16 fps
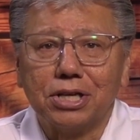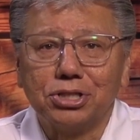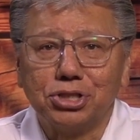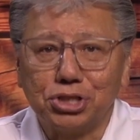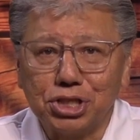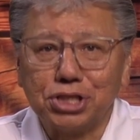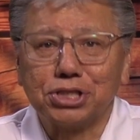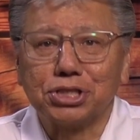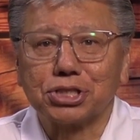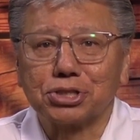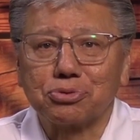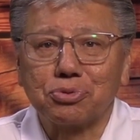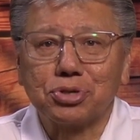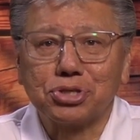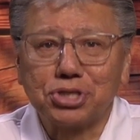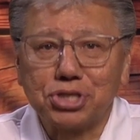
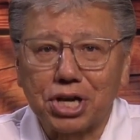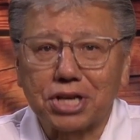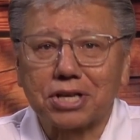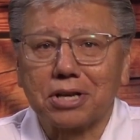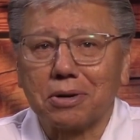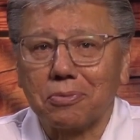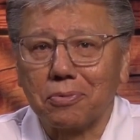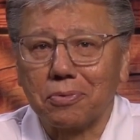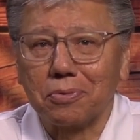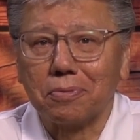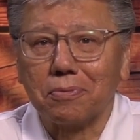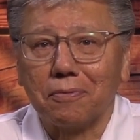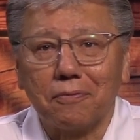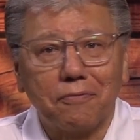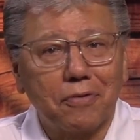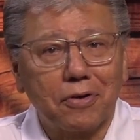Jesus rejected him
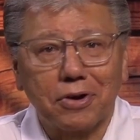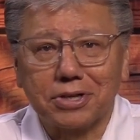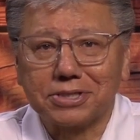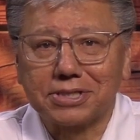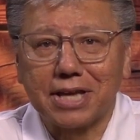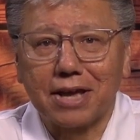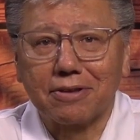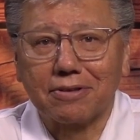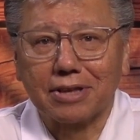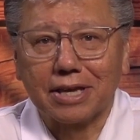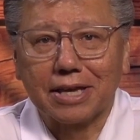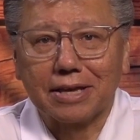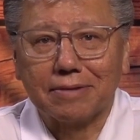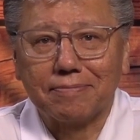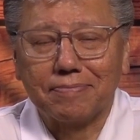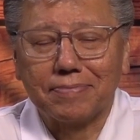very
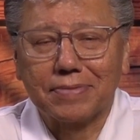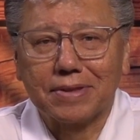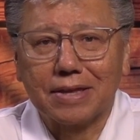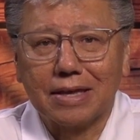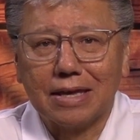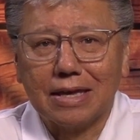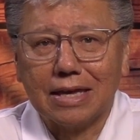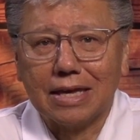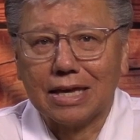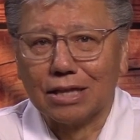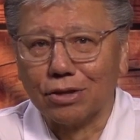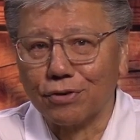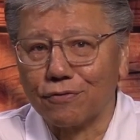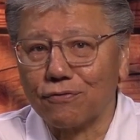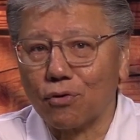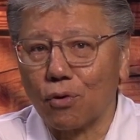soundly. In
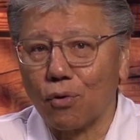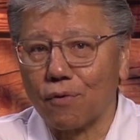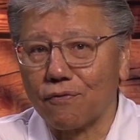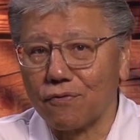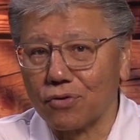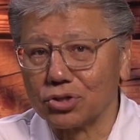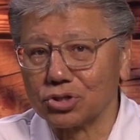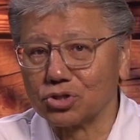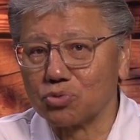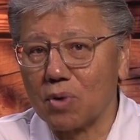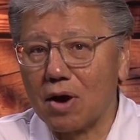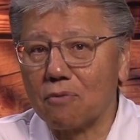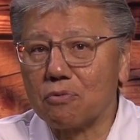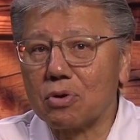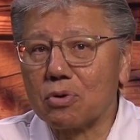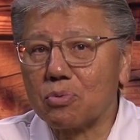Luke 4, verse
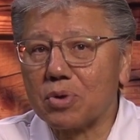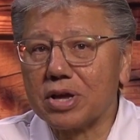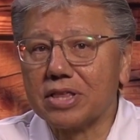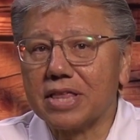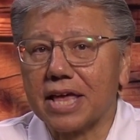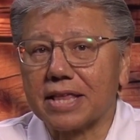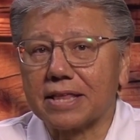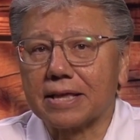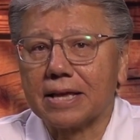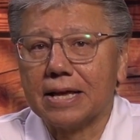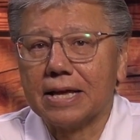12, we read that